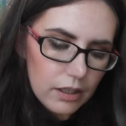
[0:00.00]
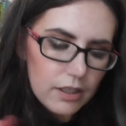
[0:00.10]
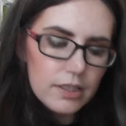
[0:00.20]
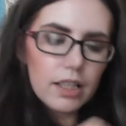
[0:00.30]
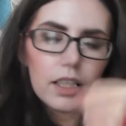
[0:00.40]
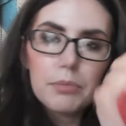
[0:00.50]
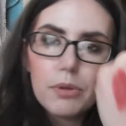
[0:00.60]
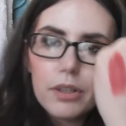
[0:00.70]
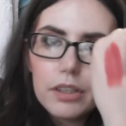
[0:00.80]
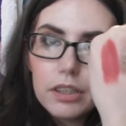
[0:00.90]
Slightly
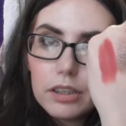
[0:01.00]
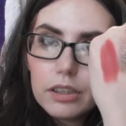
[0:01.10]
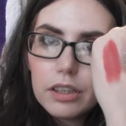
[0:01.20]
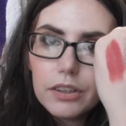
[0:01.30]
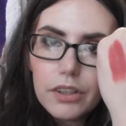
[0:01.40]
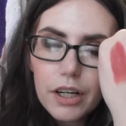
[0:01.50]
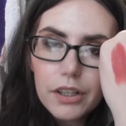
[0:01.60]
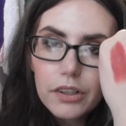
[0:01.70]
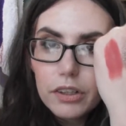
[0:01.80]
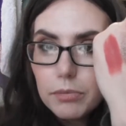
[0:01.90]
more a
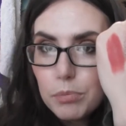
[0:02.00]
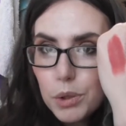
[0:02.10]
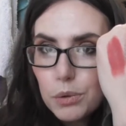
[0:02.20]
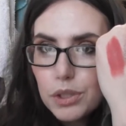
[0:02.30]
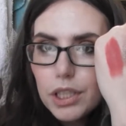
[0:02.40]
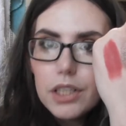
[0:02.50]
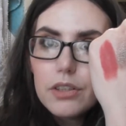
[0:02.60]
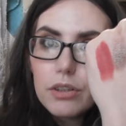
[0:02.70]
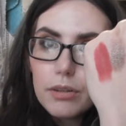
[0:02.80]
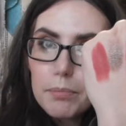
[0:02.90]
darker muted
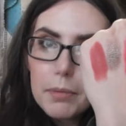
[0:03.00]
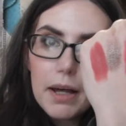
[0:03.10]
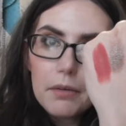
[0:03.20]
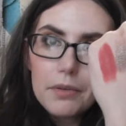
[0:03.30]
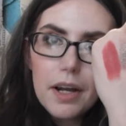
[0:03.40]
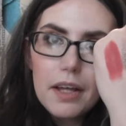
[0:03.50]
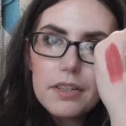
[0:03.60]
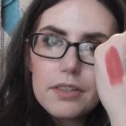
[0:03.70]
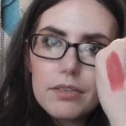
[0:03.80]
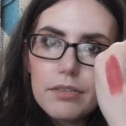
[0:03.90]
matte
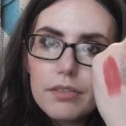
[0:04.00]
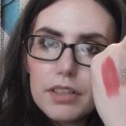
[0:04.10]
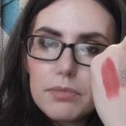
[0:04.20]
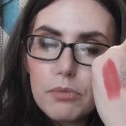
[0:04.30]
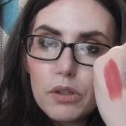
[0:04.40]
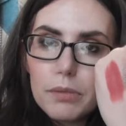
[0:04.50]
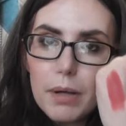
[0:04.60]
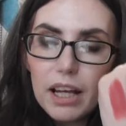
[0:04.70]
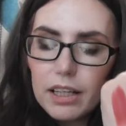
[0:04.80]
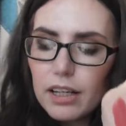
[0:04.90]
red. That's more
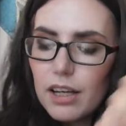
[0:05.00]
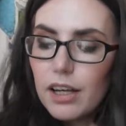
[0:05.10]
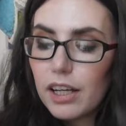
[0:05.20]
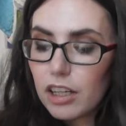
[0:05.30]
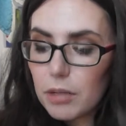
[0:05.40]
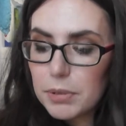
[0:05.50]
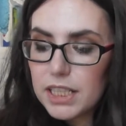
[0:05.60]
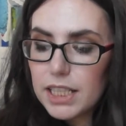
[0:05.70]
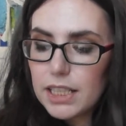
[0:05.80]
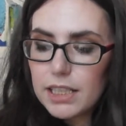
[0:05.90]
my cup of
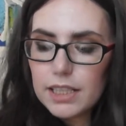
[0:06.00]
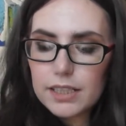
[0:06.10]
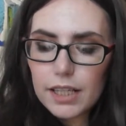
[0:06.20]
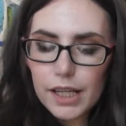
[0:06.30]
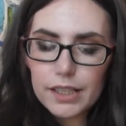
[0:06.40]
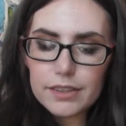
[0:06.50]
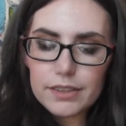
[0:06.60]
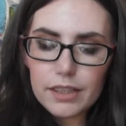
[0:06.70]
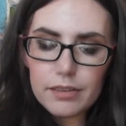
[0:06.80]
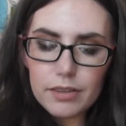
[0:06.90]
tea these
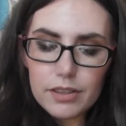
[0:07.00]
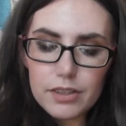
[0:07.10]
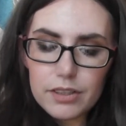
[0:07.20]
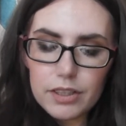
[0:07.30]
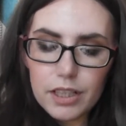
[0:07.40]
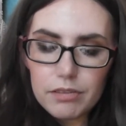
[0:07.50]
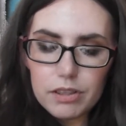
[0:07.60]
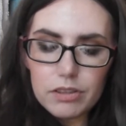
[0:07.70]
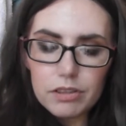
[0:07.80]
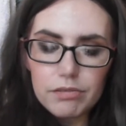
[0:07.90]
days. And as you can see, I've
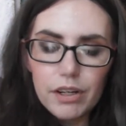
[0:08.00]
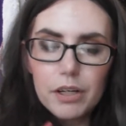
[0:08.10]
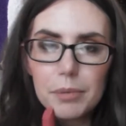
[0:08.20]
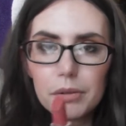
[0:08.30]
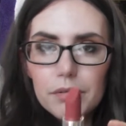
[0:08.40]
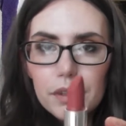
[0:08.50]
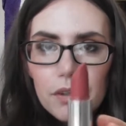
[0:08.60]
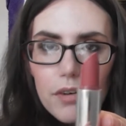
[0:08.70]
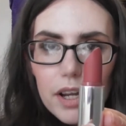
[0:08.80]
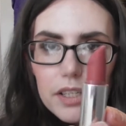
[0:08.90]
used a fair amount of it
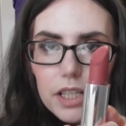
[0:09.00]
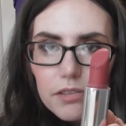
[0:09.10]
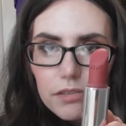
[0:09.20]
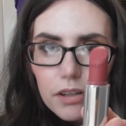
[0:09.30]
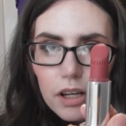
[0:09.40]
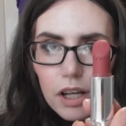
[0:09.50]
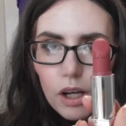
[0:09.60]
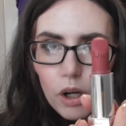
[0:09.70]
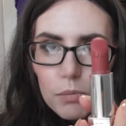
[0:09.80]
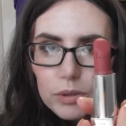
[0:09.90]
already. I've
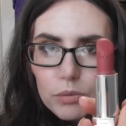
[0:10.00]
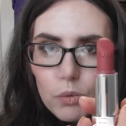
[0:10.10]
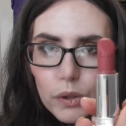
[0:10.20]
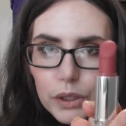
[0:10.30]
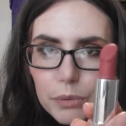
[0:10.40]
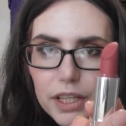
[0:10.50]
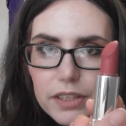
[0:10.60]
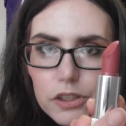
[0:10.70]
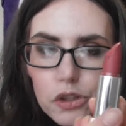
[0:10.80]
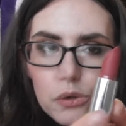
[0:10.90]
almost worn away
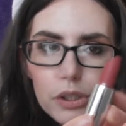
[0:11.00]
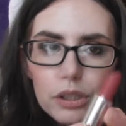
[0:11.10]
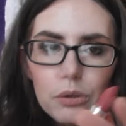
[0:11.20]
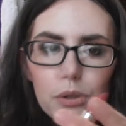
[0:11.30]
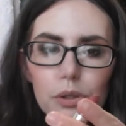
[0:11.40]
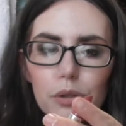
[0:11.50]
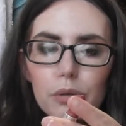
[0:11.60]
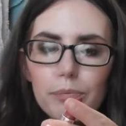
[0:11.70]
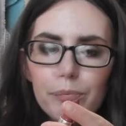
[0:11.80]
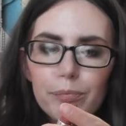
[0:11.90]
the Dior logo.